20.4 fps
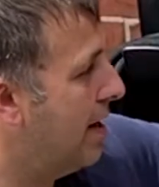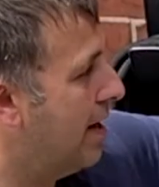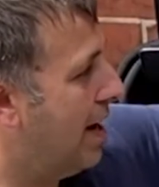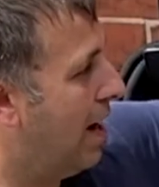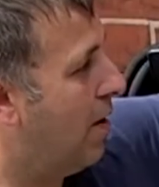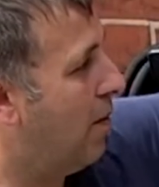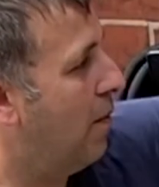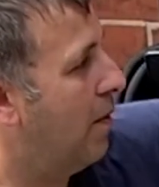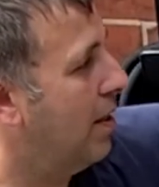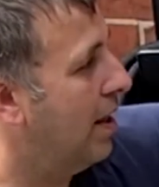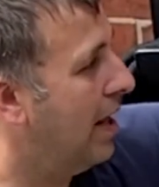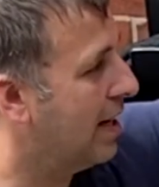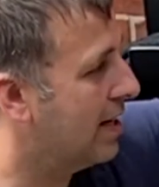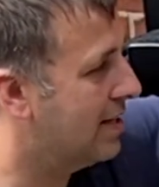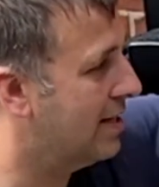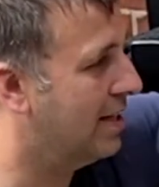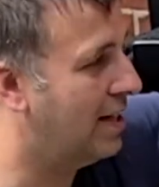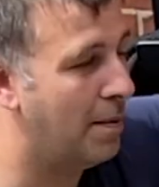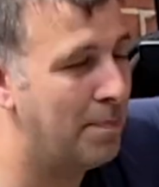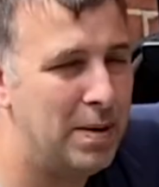Now, like I
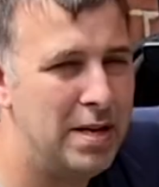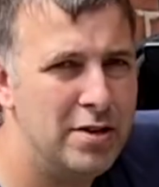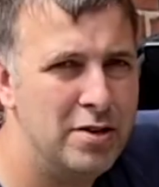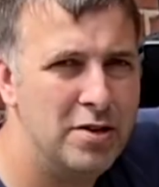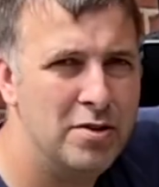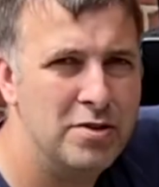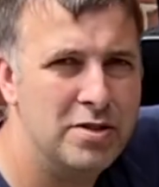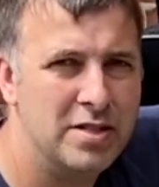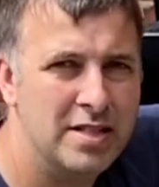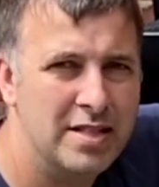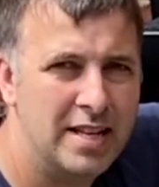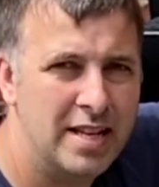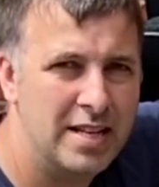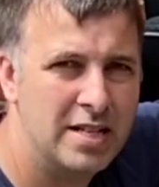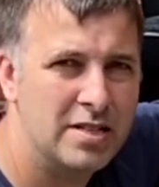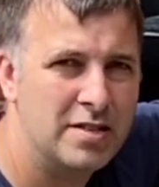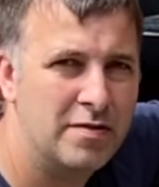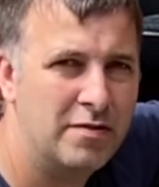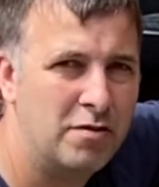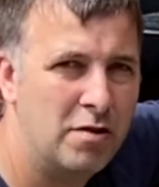said, I've been using
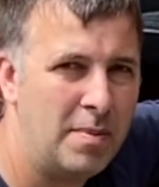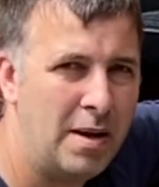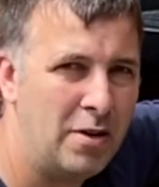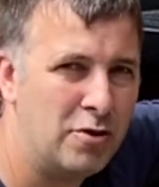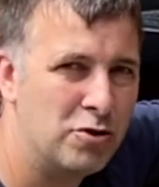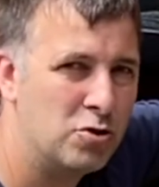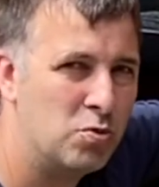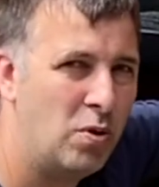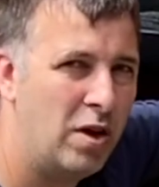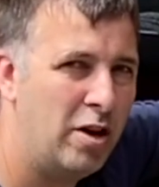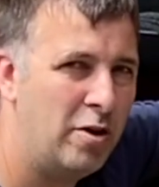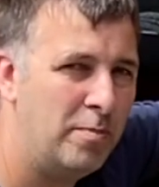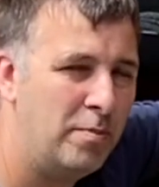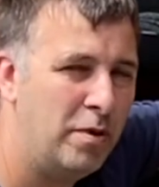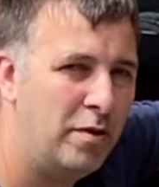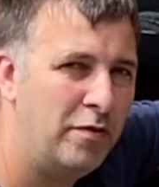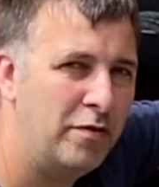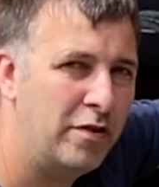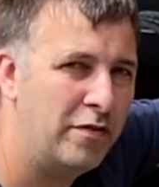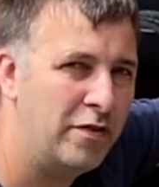this for about 12
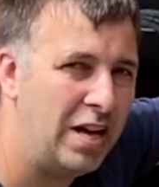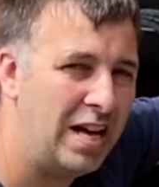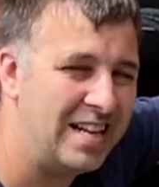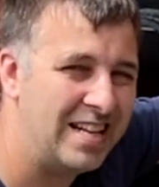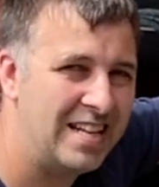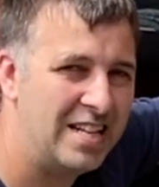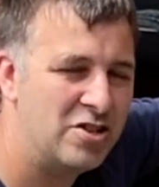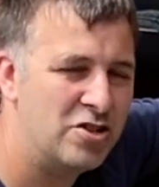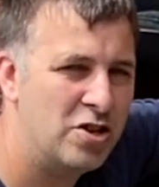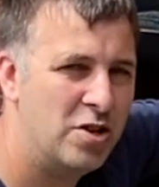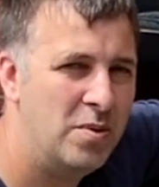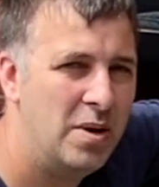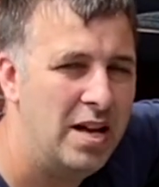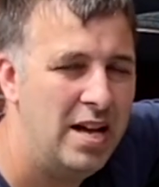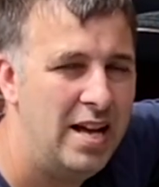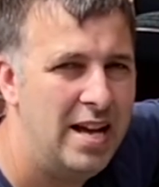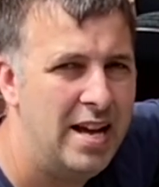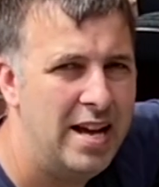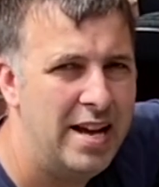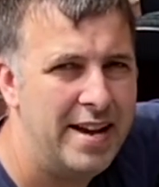months and not had an issue.
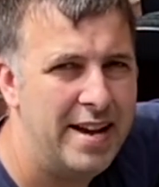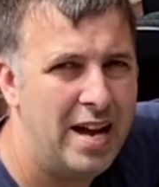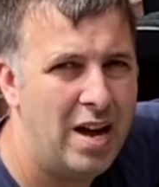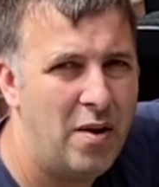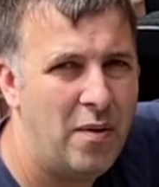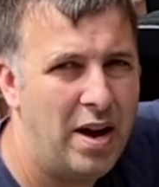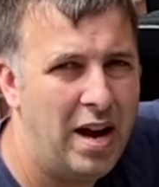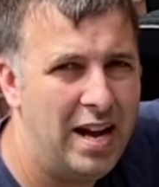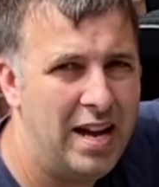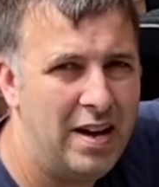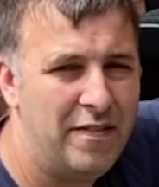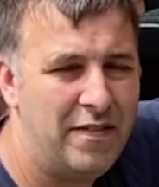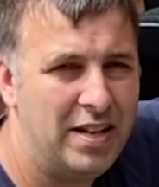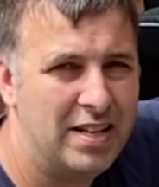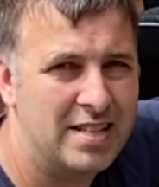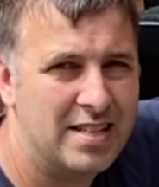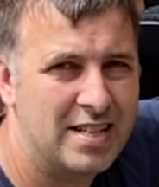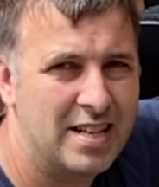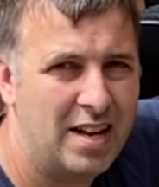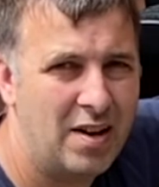Now, I have
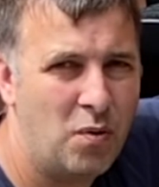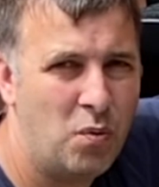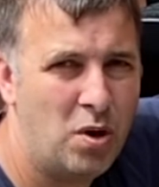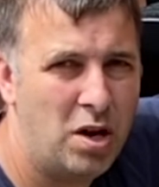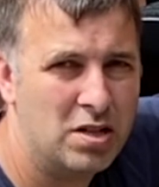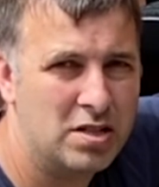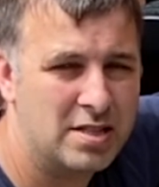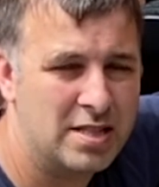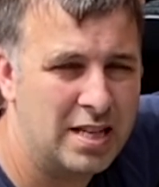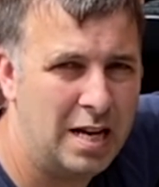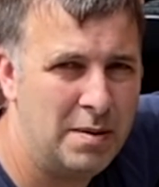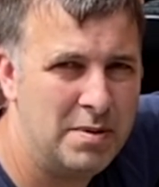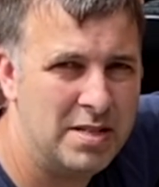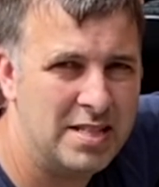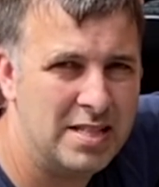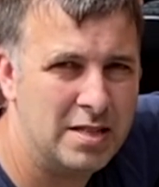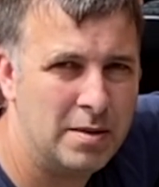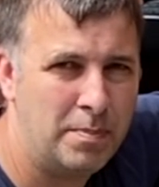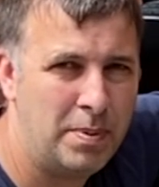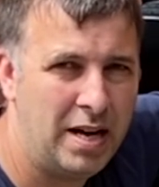had water
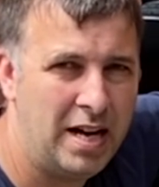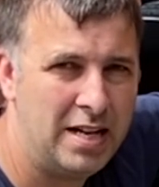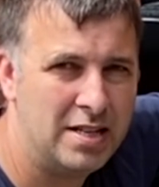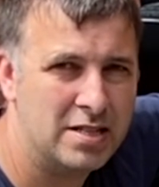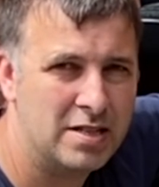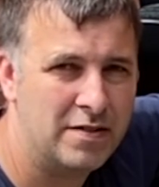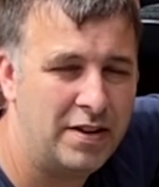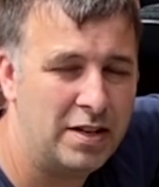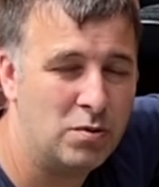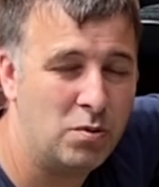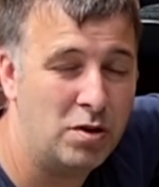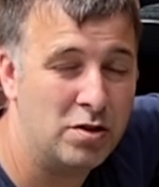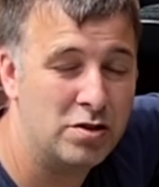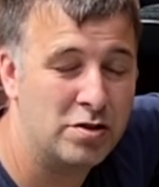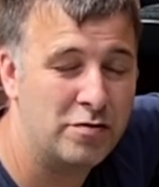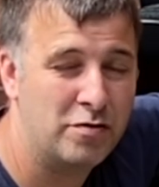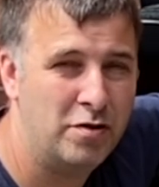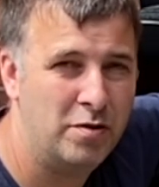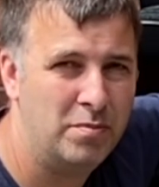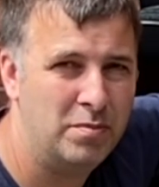timers in the past. I've had
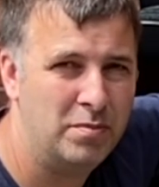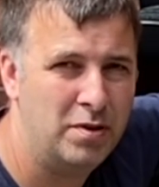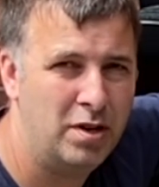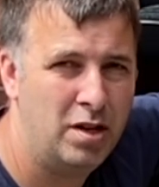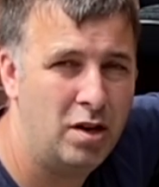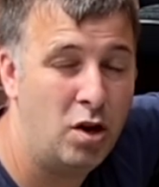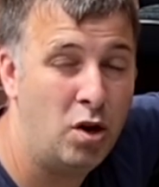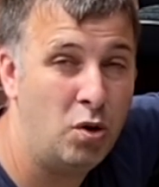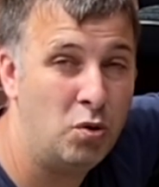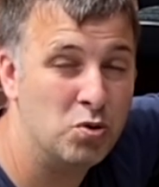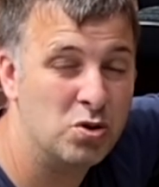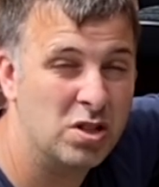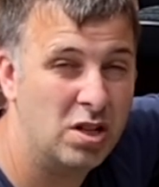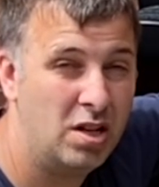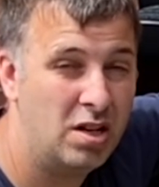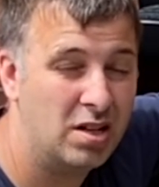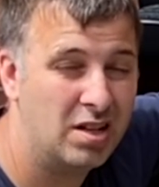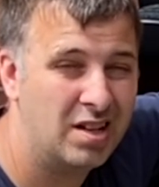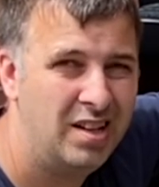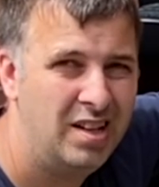ones from Hose
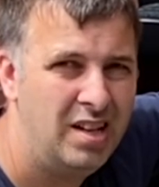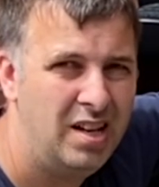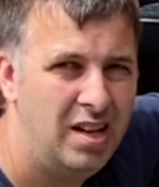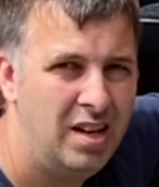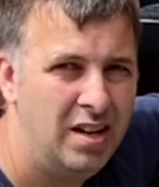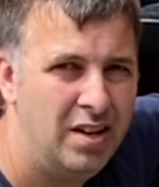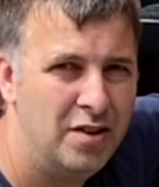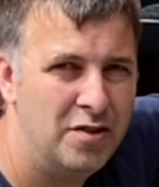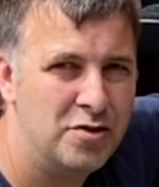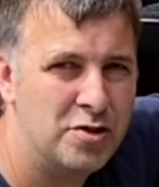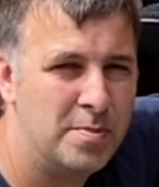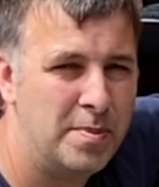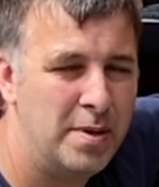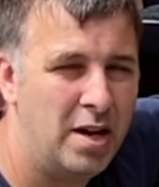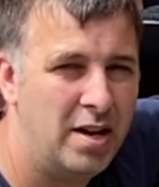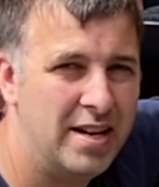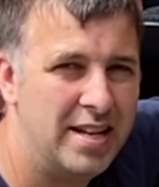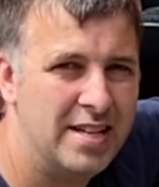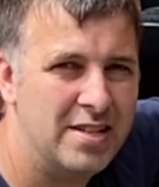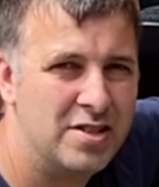Lock, and to be
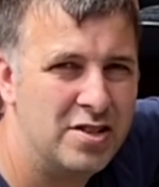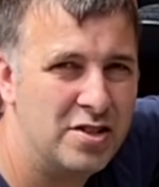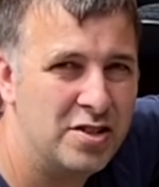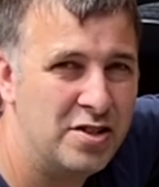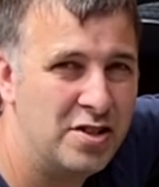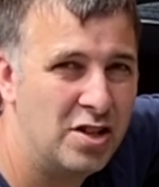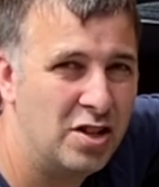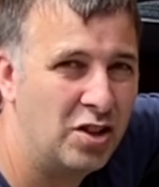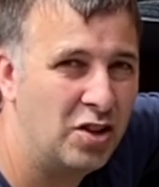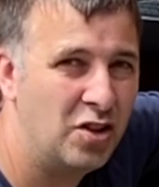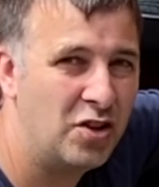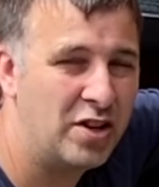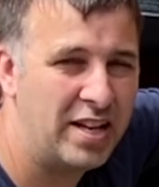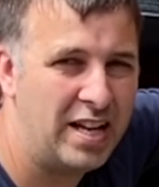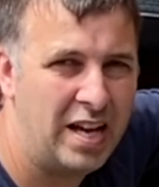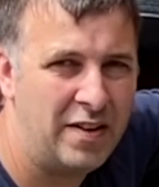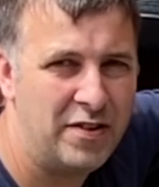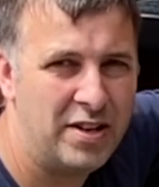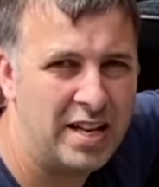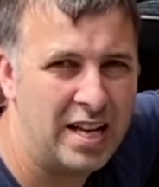honest, you're
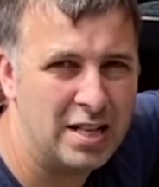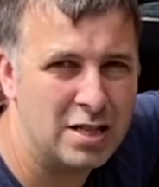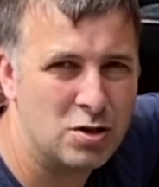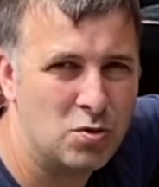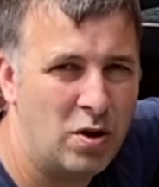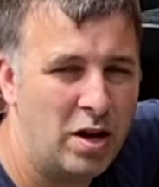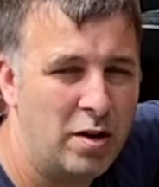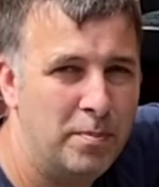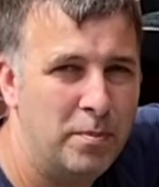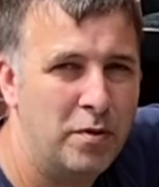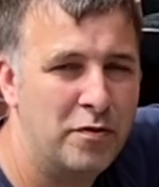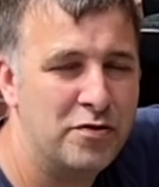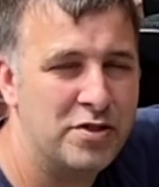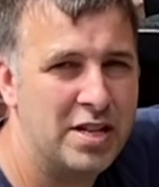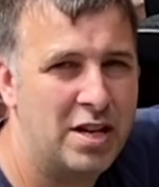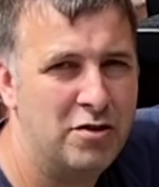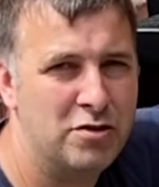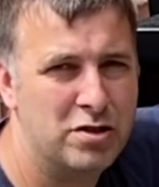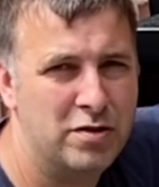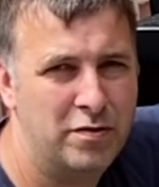lucky if you get 12 months
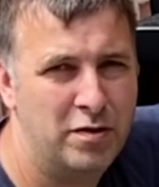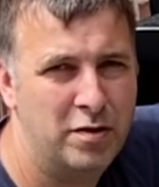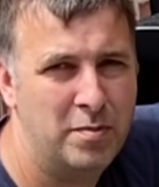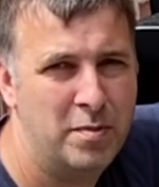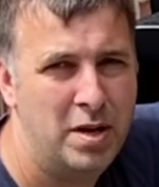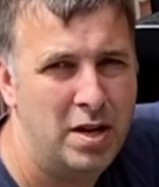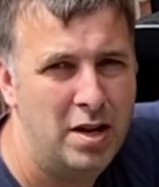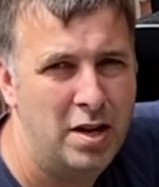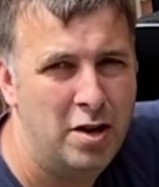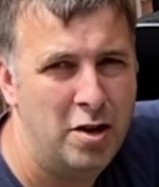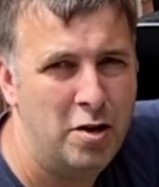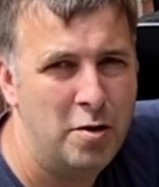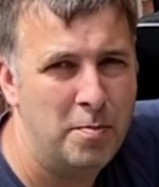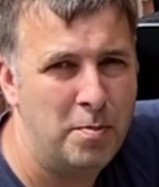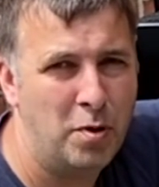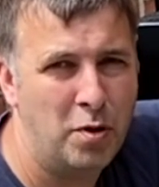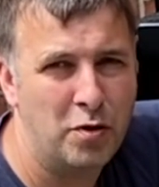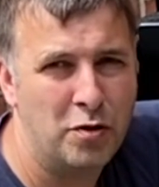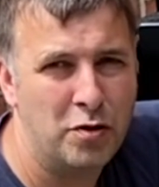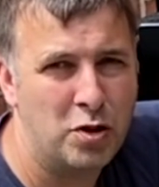out of them.
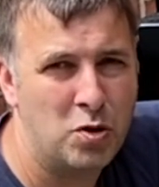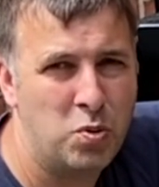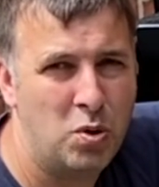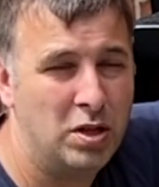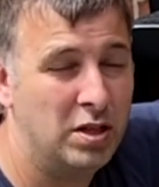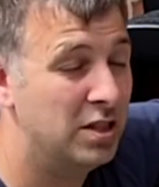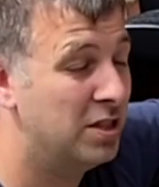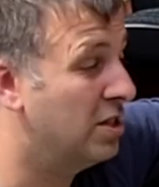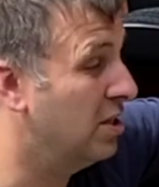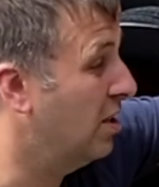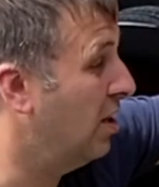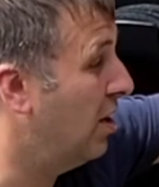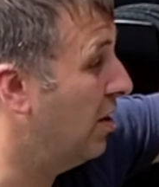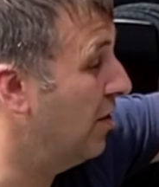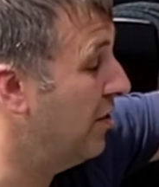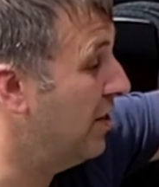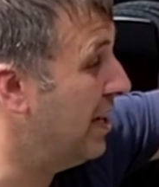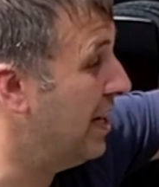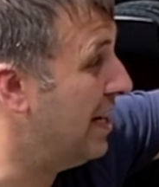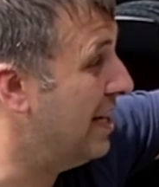But the quality
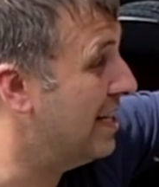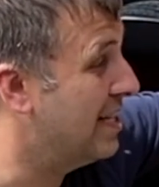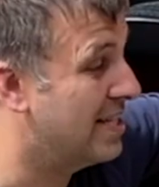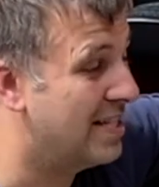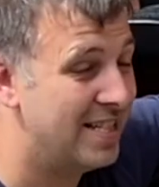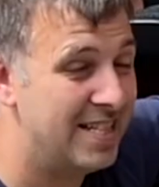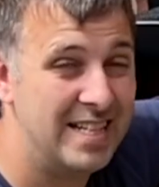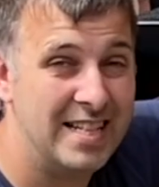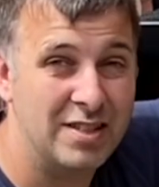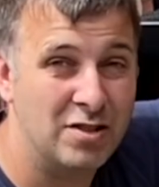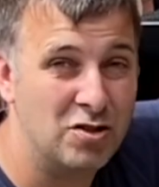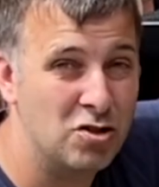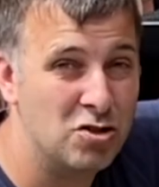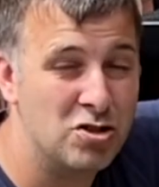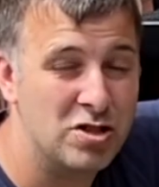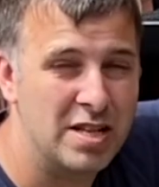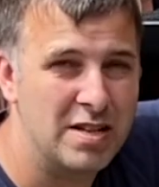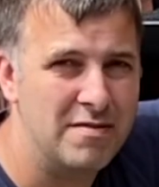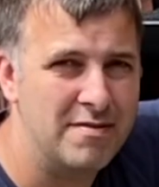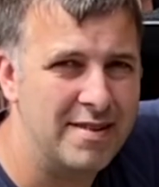on this, it
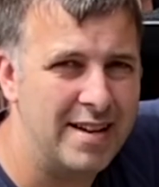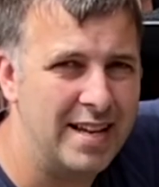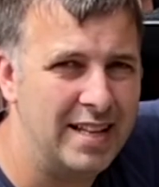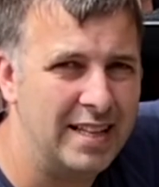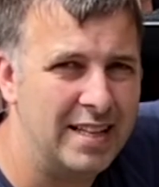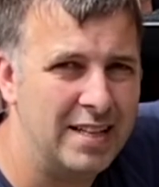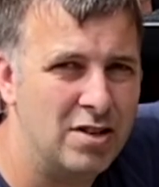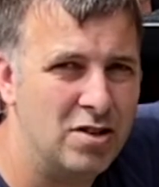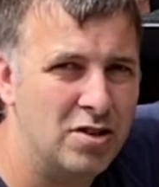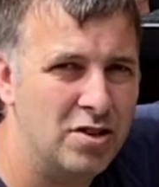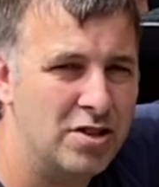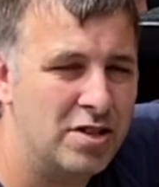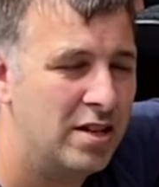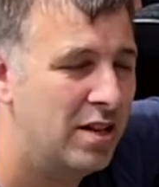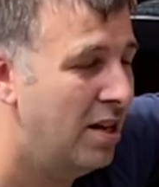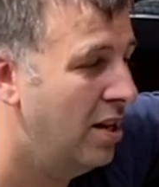does seem really good.